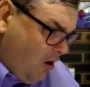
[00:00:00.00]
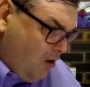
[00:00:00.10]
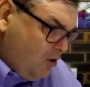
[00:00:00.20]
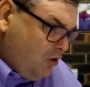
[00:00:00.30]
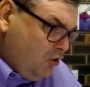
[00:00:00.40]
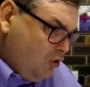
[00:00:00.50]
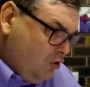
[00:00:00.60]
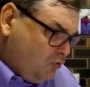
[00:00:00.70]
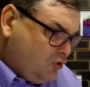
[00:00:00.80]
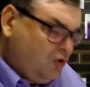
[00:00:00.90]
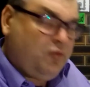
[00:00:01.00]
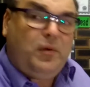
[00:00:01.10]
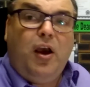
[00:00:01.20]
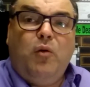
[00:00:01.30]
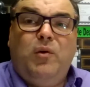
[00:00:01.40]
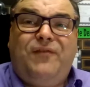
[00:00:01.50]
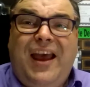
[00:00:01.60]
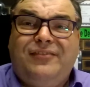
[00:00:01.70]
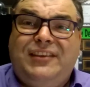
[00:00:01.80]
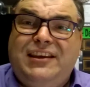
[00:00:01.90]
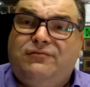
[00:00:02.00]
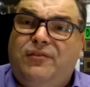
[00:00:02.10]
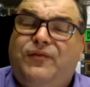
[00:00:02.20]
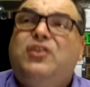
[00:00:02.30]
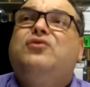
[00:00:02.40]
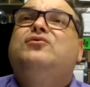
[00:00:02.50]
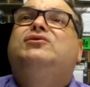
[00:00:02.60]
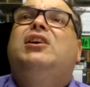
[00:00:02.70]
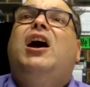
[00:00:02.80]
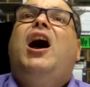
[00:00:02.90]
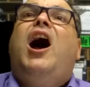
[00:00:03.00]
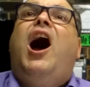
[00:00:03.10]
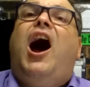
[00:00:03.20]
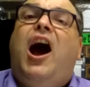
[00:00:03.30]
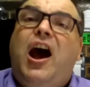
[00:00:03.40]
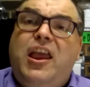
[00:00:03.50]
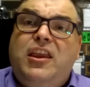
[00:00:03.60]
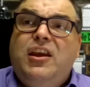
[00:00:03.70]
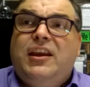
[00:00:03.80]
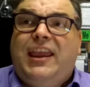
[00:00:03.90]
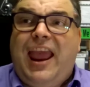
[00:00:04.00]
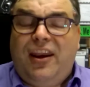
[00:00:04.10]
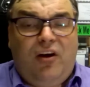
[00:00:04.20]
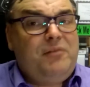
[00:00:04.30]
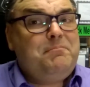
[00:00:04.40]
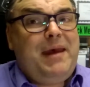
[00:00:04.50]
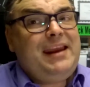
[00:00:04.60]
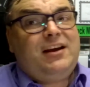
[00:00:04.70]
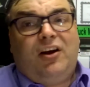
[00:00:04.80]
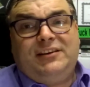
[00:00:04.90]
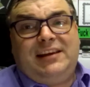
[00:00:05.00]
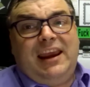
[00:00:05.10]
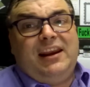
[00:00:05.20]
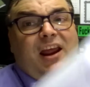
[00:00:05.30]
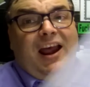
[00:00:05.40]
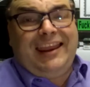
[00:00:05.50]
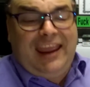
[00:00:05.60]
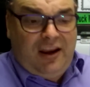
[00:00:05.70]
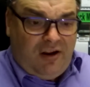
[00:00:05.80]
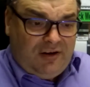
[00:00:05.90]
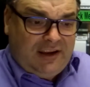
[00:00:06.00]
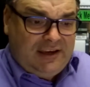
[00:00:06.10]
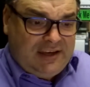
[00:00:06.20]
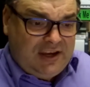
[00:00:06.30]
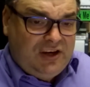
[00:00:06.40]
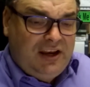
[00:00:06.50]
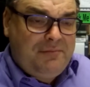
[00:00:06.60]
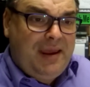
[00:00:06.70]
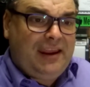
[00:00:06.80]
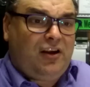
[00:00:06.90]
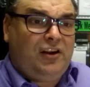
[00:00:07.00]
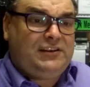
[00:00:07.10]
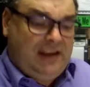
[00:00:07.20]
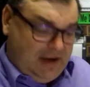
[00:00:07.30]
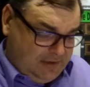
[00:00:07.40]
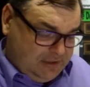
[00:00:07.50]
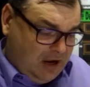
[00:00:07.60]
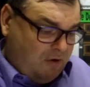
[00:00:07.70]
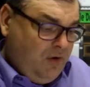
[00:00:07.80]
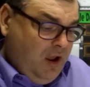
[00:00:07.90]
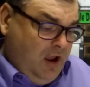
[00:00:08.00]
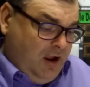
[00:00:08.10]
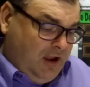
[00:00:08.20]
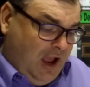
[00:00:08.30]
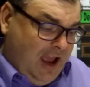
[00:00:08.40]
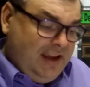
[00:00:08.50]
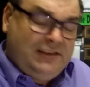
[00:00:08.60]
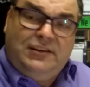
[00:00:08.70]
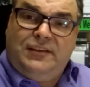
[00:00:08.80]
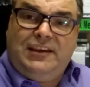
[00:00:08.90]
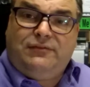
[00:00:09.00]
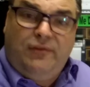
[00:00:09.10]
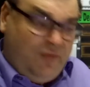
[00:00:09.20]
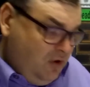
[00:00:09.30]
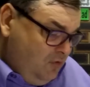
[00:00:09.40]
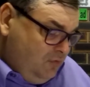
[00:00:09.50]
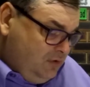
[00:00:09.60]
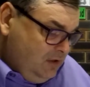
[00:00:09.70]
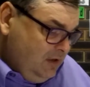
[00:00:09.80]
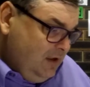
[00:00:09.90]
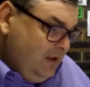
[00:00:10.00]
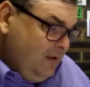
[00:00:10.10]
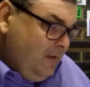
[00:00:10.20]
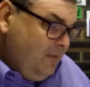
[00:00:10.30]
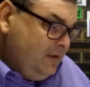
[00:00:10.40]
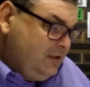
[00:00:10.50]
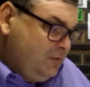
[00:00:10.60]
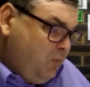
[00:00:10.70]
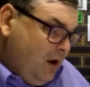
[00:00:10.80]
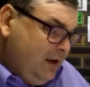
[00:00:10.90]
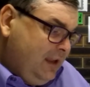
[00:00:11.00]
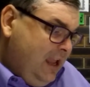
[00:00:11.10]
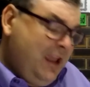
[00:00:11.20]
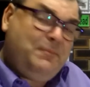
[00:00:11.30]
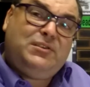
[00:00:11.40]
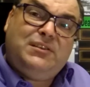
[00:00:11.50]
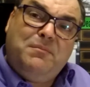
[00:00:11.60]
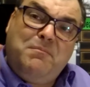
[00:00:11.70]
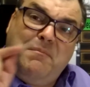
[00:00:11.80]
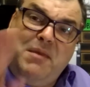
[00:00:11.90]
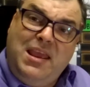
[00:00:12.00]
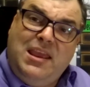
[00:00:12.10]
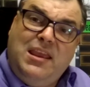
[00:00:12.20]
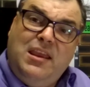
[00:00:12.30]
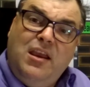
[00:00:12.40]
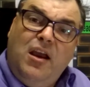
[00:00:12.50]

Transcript: on YouTube. Without these reviews, I cannot make content. I cannot continually make content. So, guys, these reviews, this is what keeps me